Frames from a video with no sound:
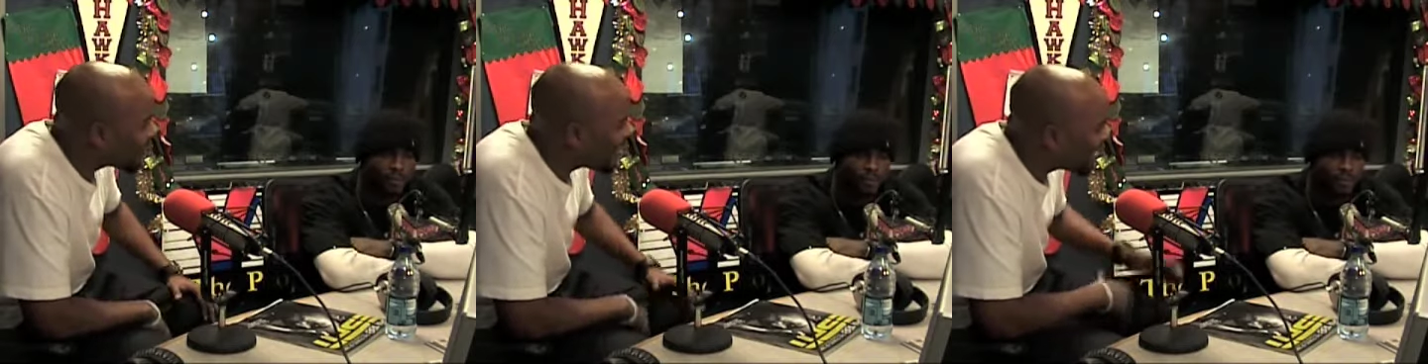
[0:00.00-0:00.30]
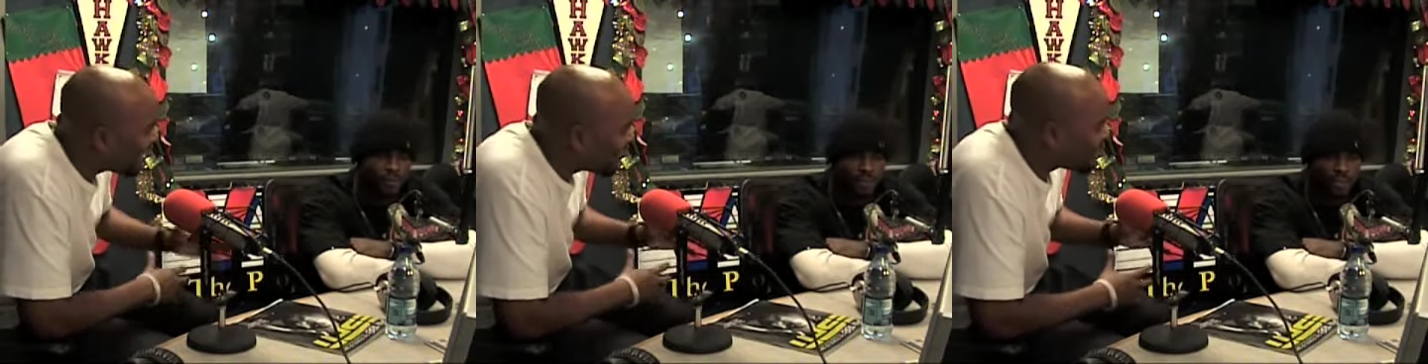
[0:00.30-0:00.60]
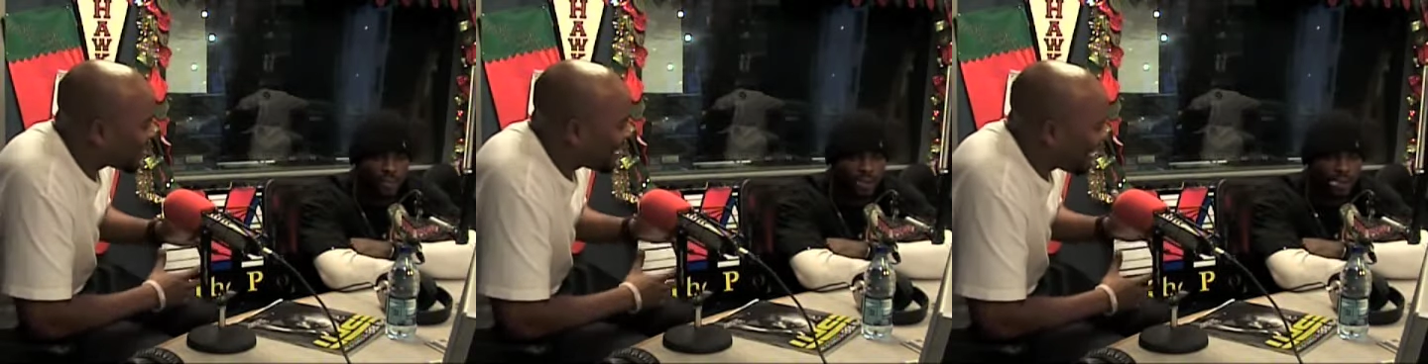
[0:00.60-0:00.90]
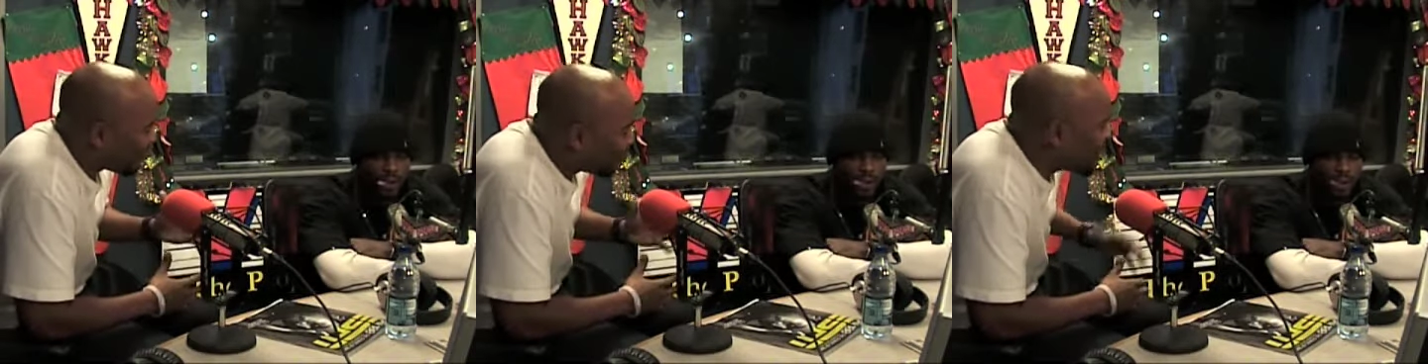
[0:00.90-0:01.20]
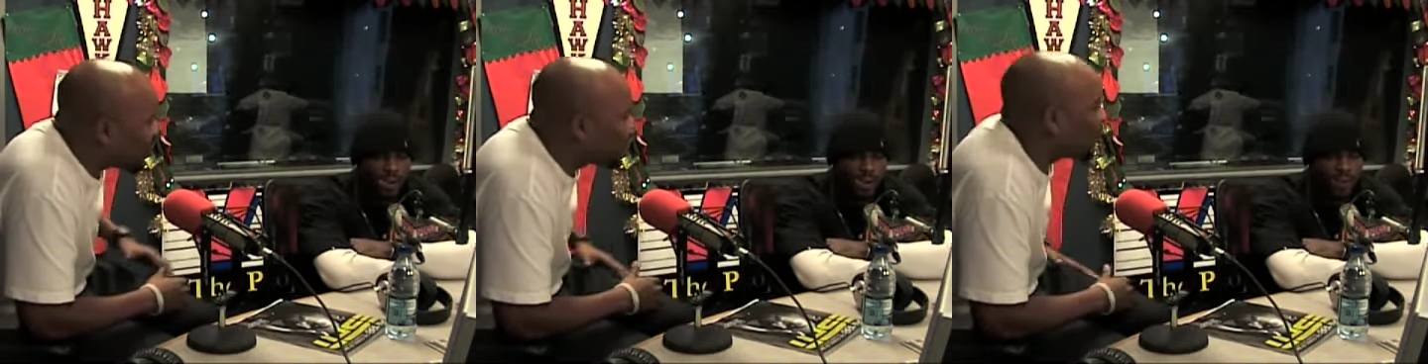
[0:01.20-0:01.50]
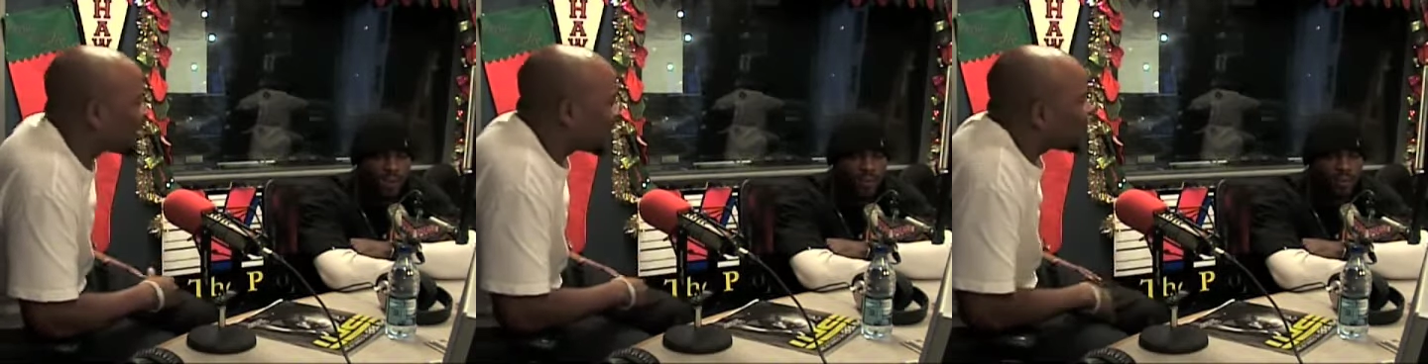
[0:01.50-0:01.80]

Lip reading: I mean, what are you going to